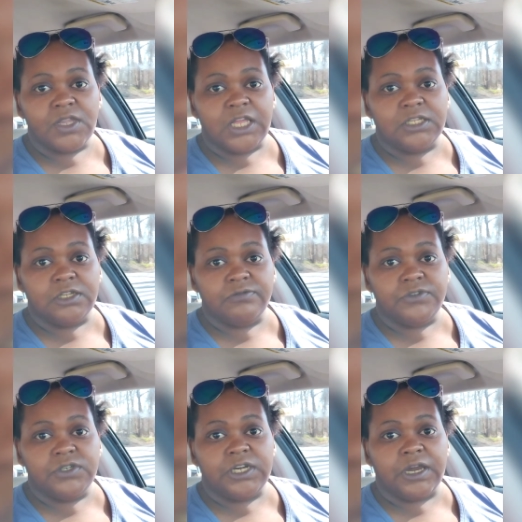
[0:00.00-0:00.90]
I love
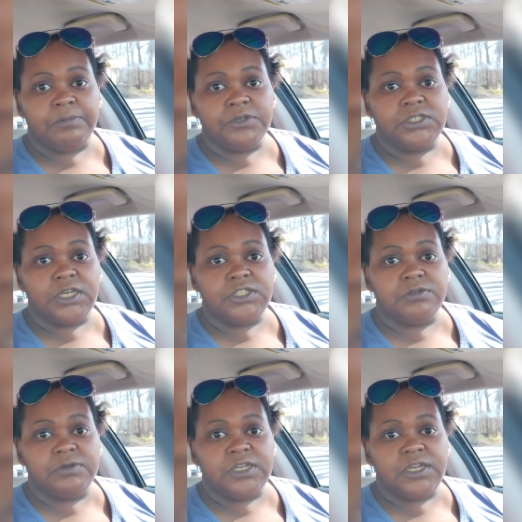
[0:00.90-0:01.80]
you and I appreciate
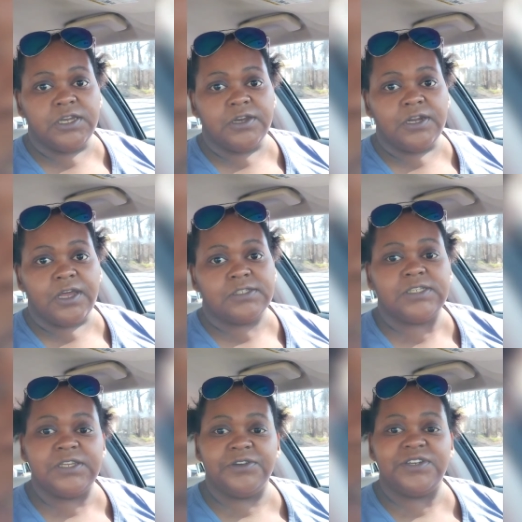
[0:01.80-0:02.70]
you being here, and I'll
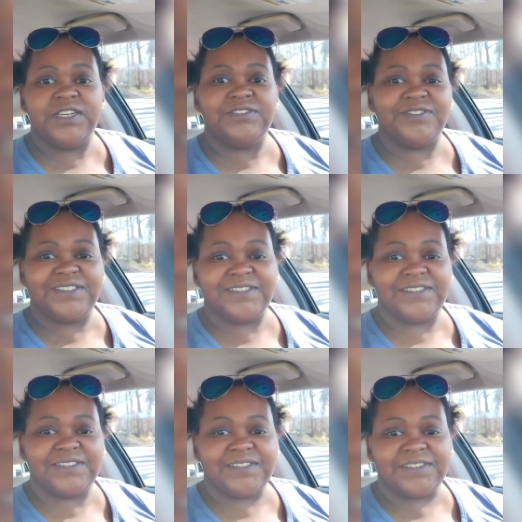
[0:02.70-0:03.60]
see you on the next one.